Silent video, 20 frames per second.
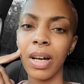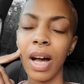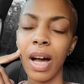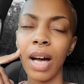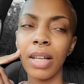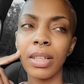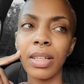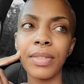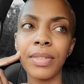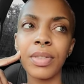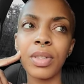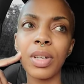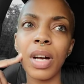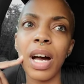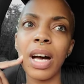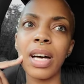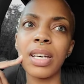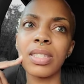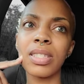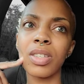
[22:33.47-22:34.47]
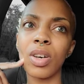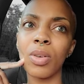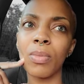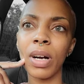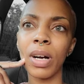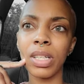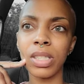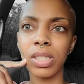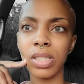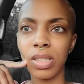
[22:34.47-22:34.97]
I love you guys so
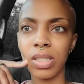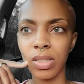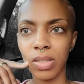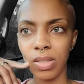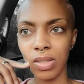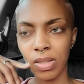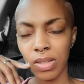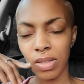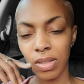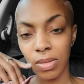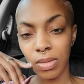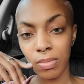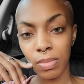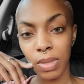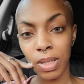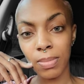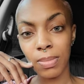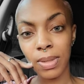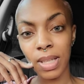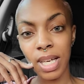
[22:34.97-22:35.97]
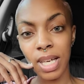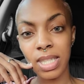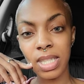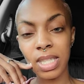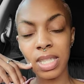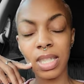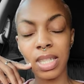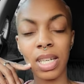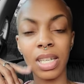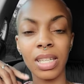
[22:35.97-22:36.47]
much. Be
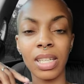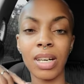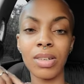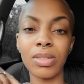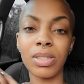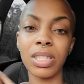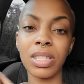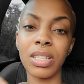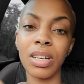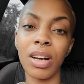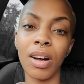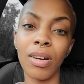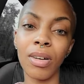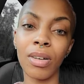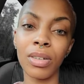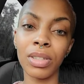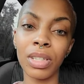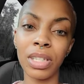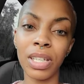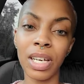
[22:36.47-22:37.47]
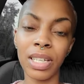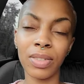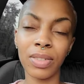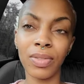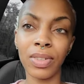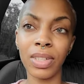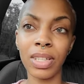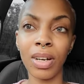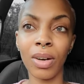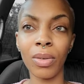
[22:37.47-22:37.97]
blessed. And I'll see y'all on the next
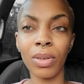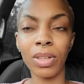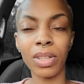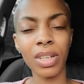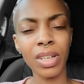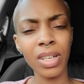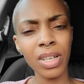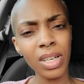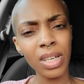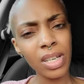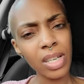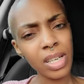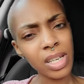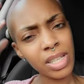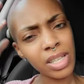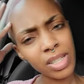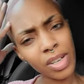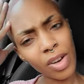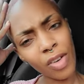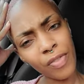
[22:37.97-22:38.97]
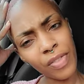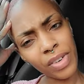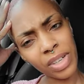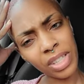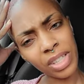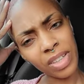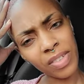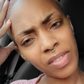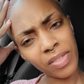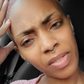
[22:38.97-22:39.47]
video. And don't
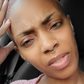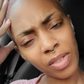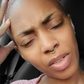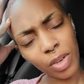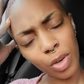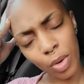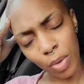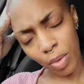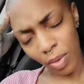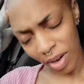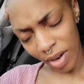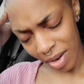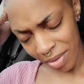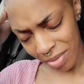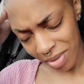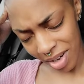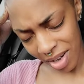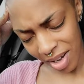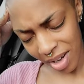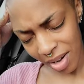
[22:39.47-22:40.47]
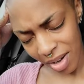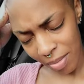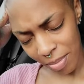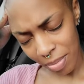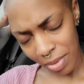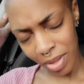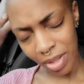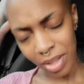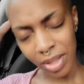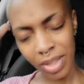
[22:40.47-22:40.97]
forget to crown up
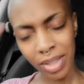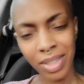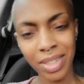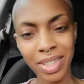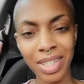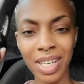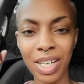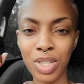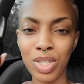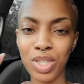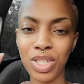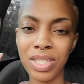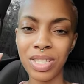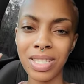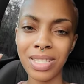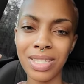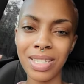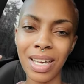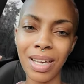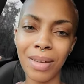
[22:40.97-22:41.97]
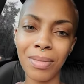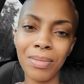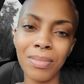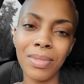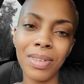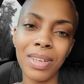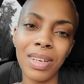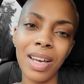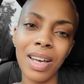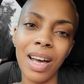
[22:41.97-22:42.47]
in Jesus' name.
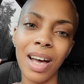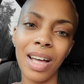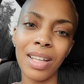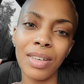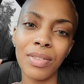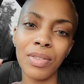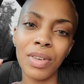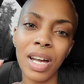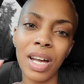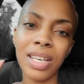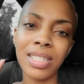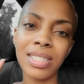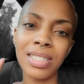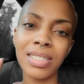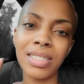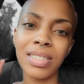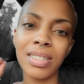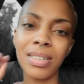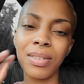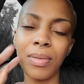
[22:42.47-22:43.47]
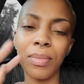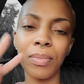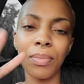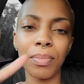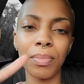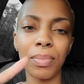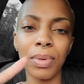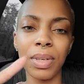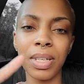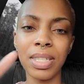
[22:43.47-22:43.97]
I love you guys.
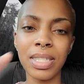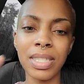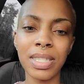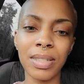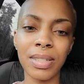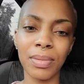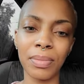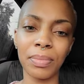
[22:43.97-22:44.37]
Peace.